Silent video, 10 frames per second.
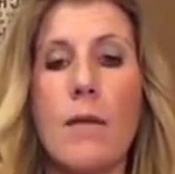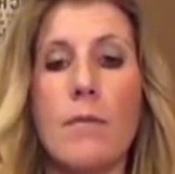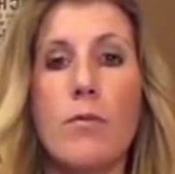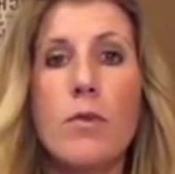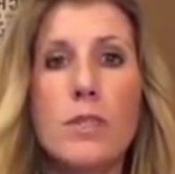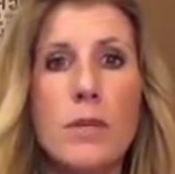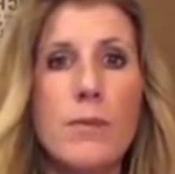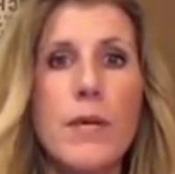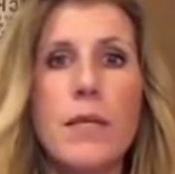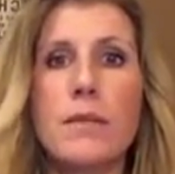roasted
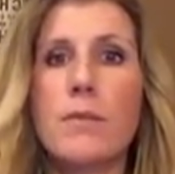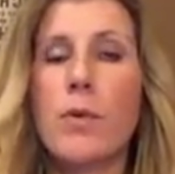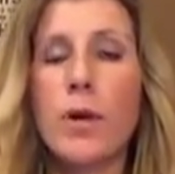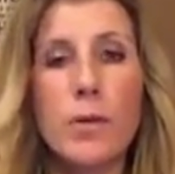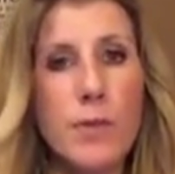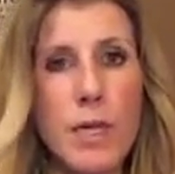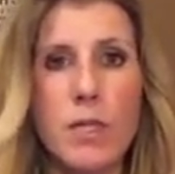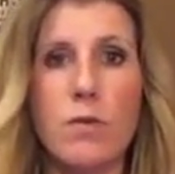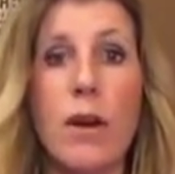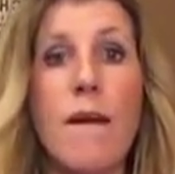beets, boiled
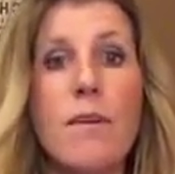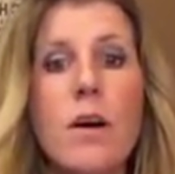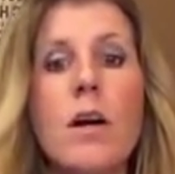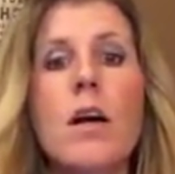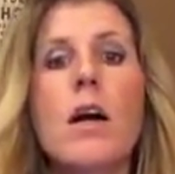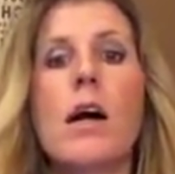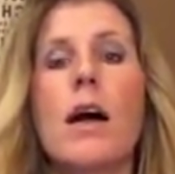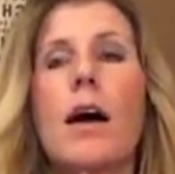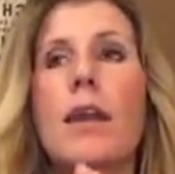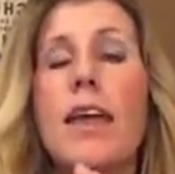beets, whatever,
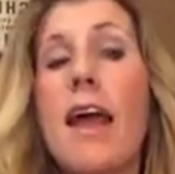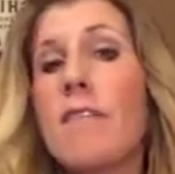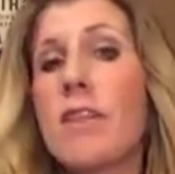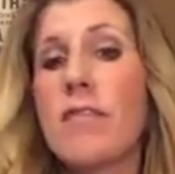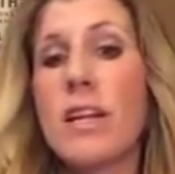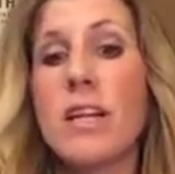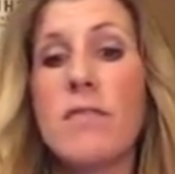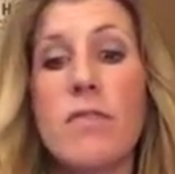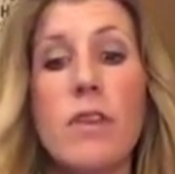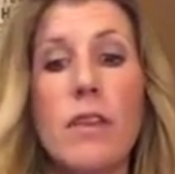they have an affinity
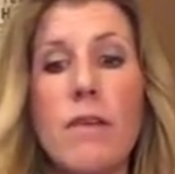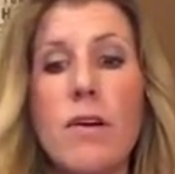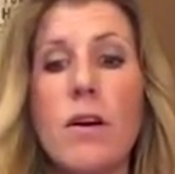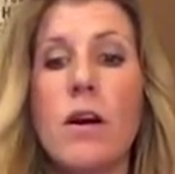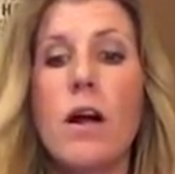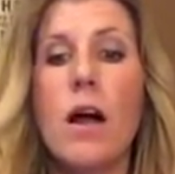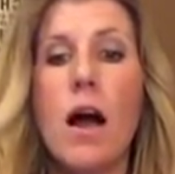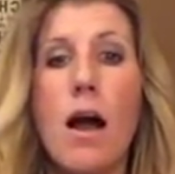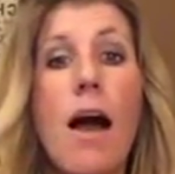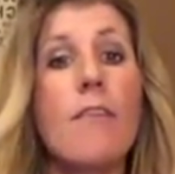for the liver.
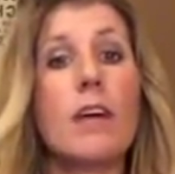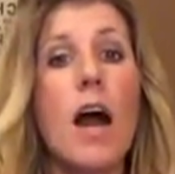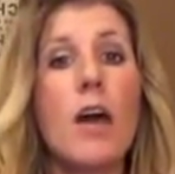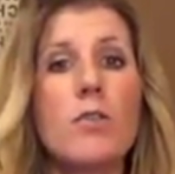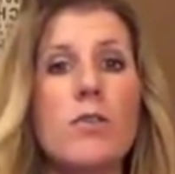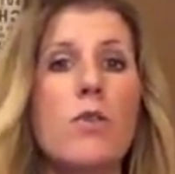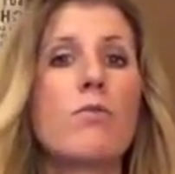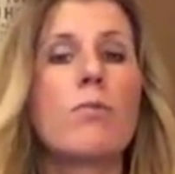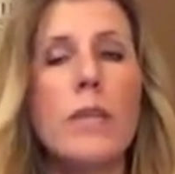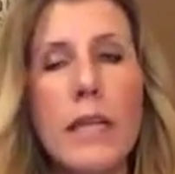Avocados are a
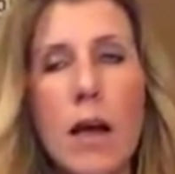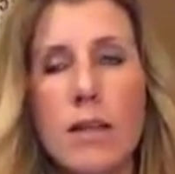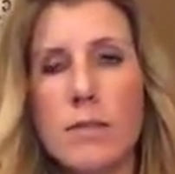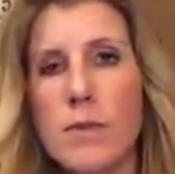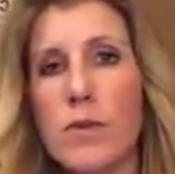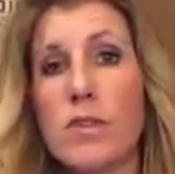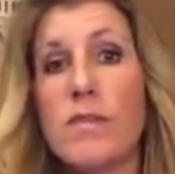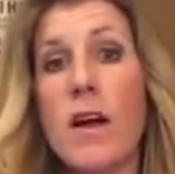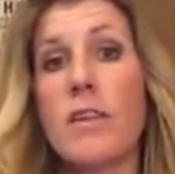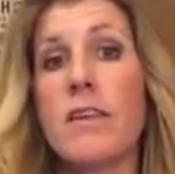really awesome source
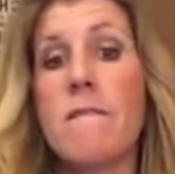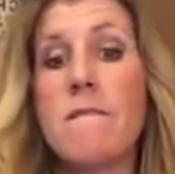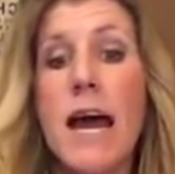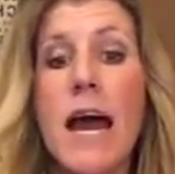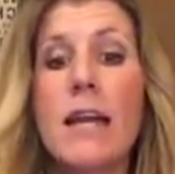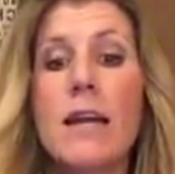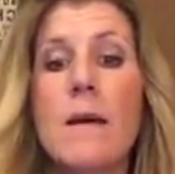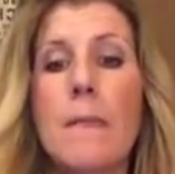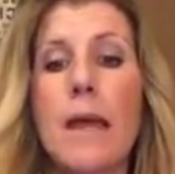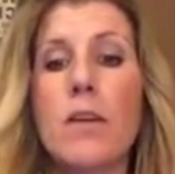of healthy fat.
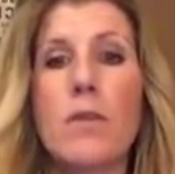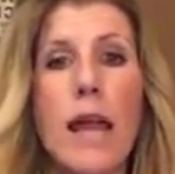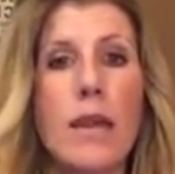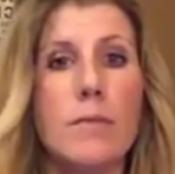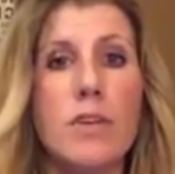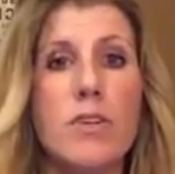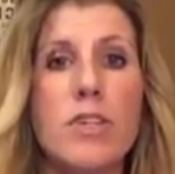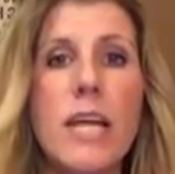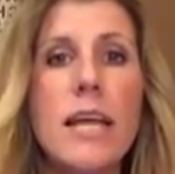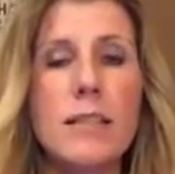You can add them to your
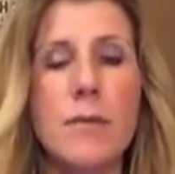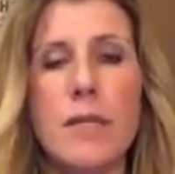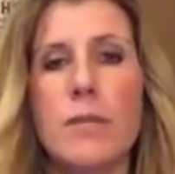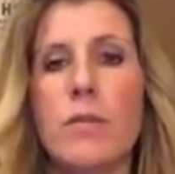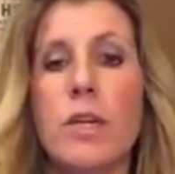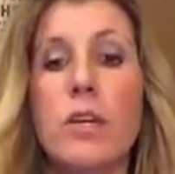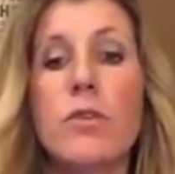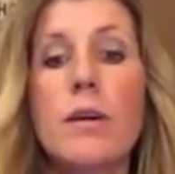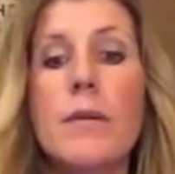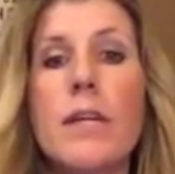shakes. It makes them really
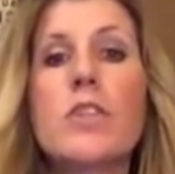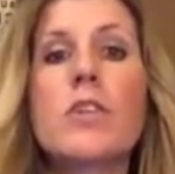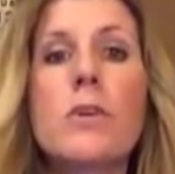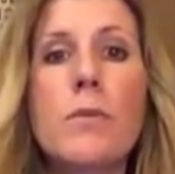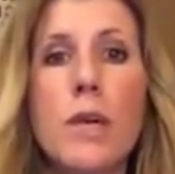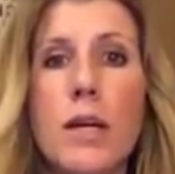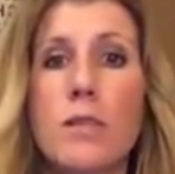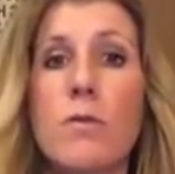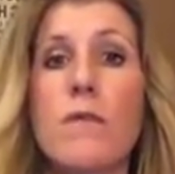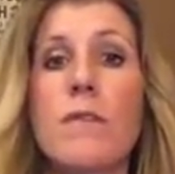creamy. Turmeric
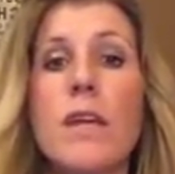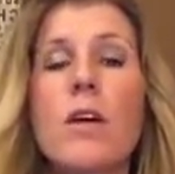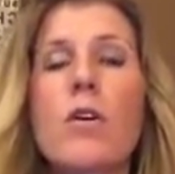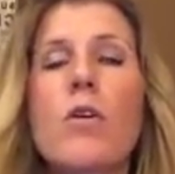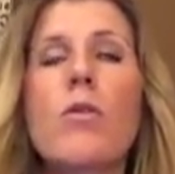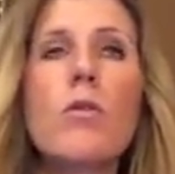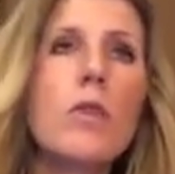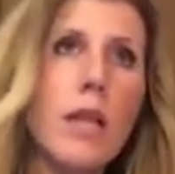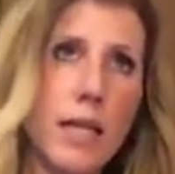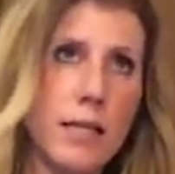is one of the
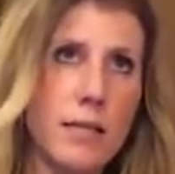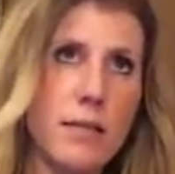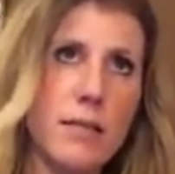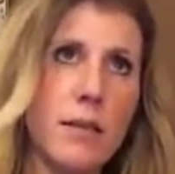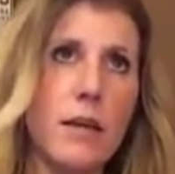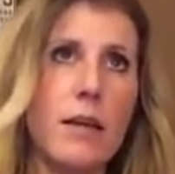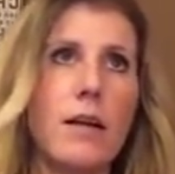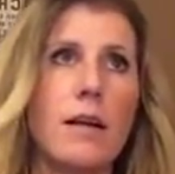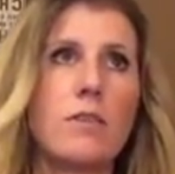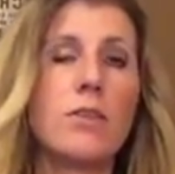coolest
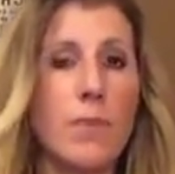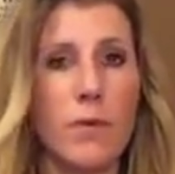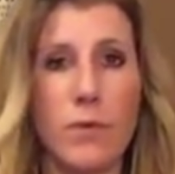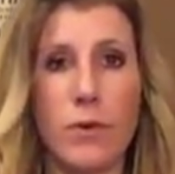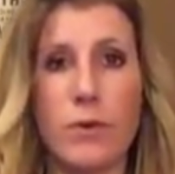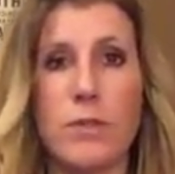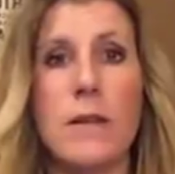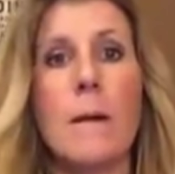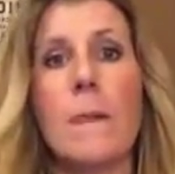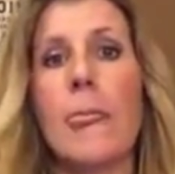superfoods.
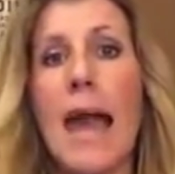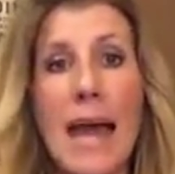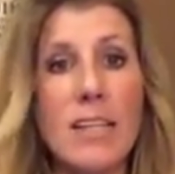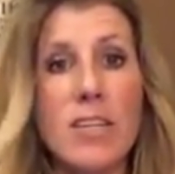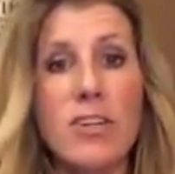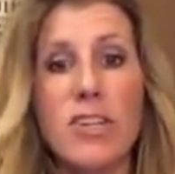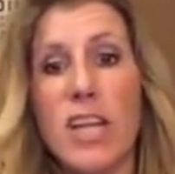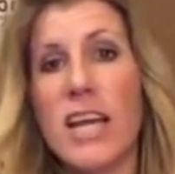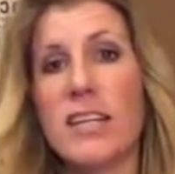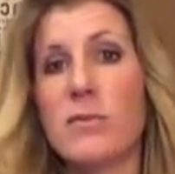Add it to your
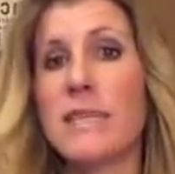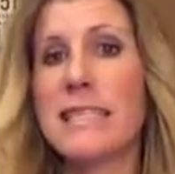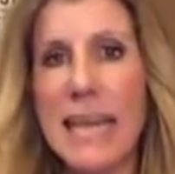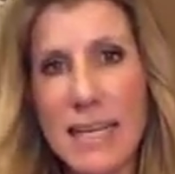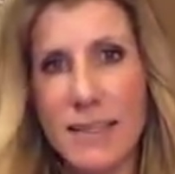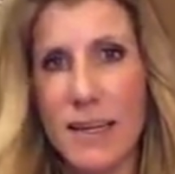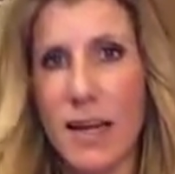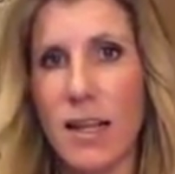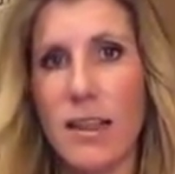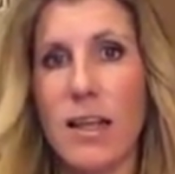shake. It doesn't really taste like
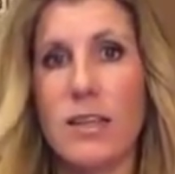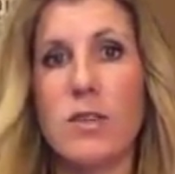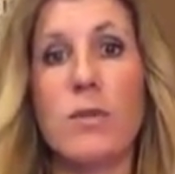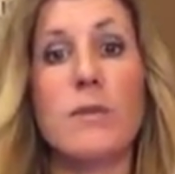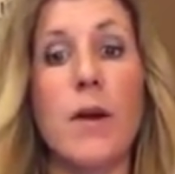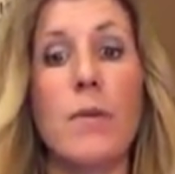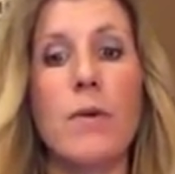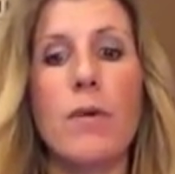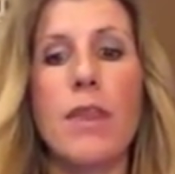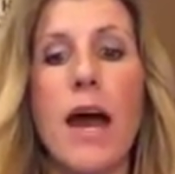anything, so
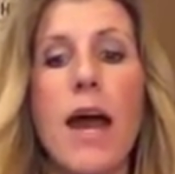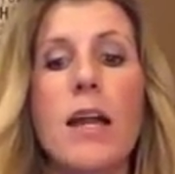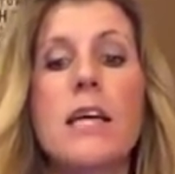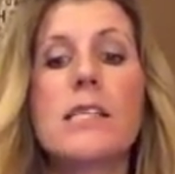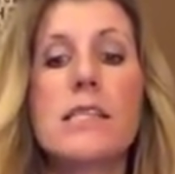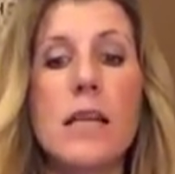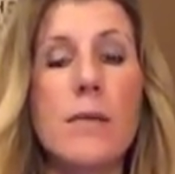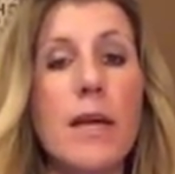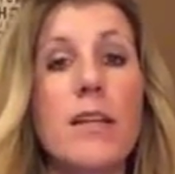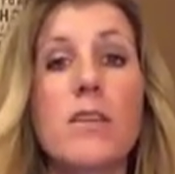experiment with that.
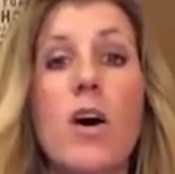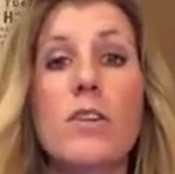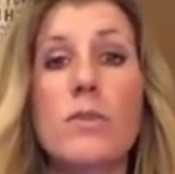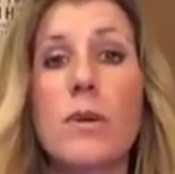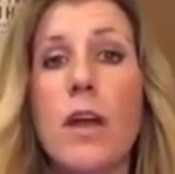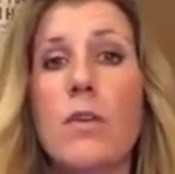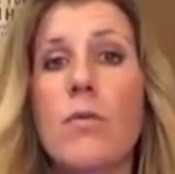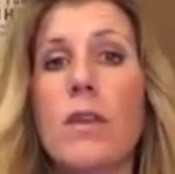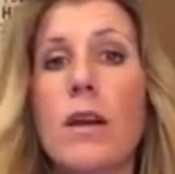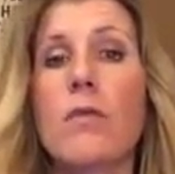Cinnamon is also another
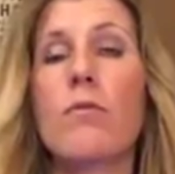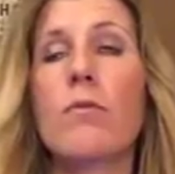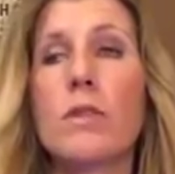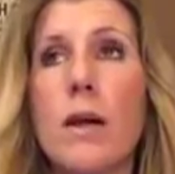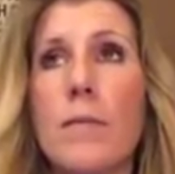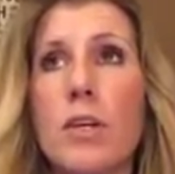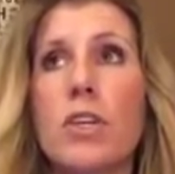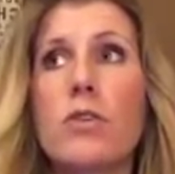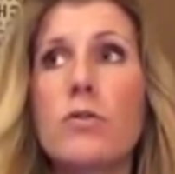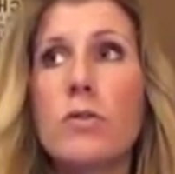one that I'm a
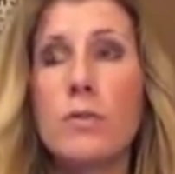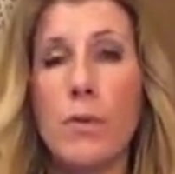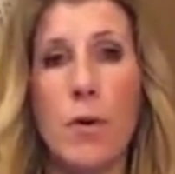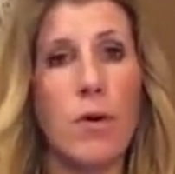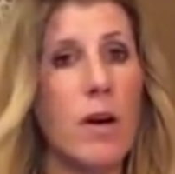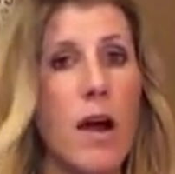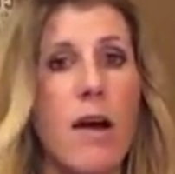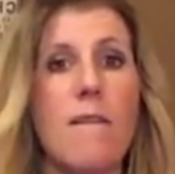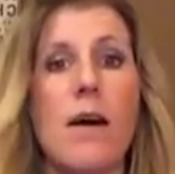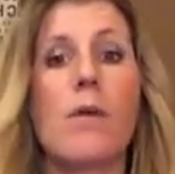huge proponent
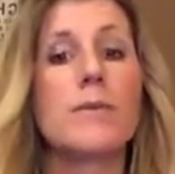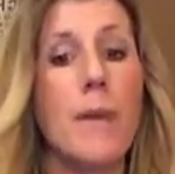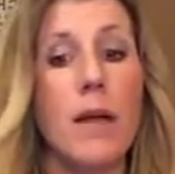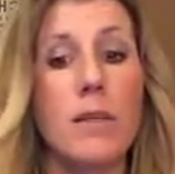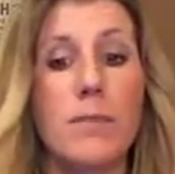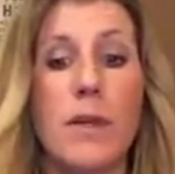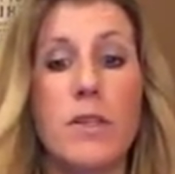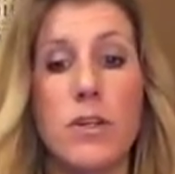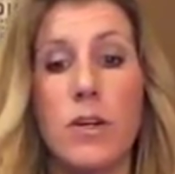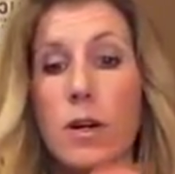of. It helps balance blood
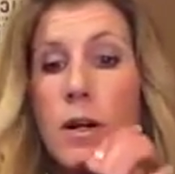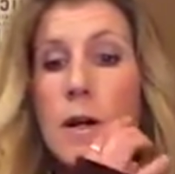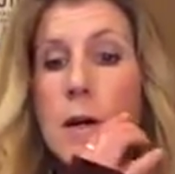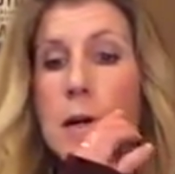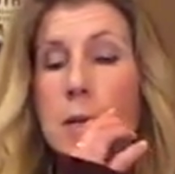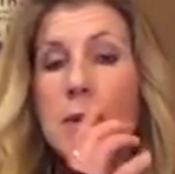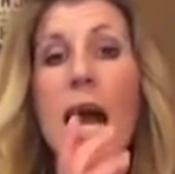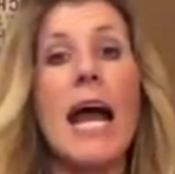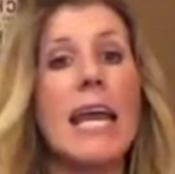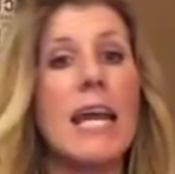sugar.
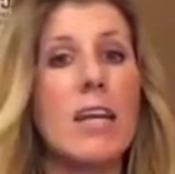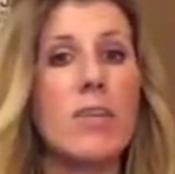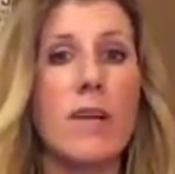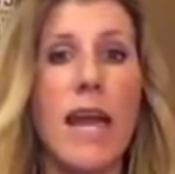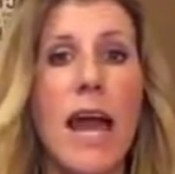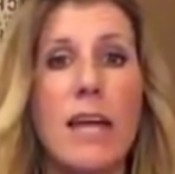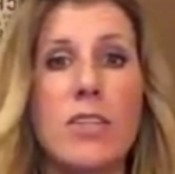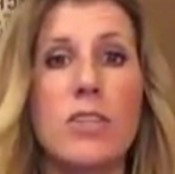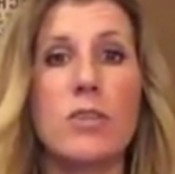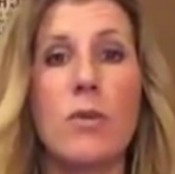Cayenne you can add
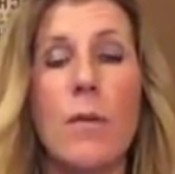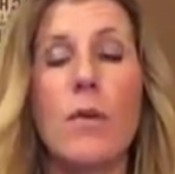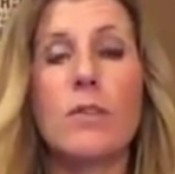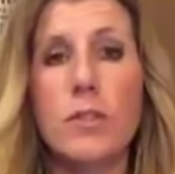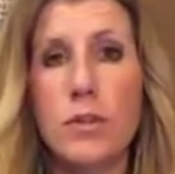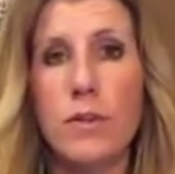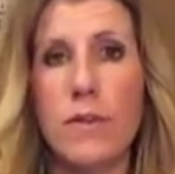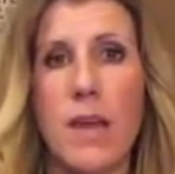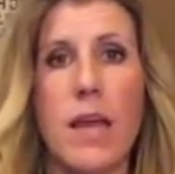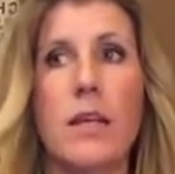to a multitude of
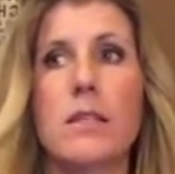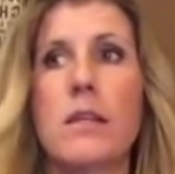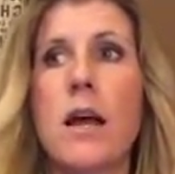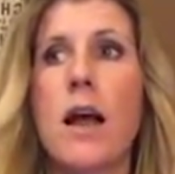things,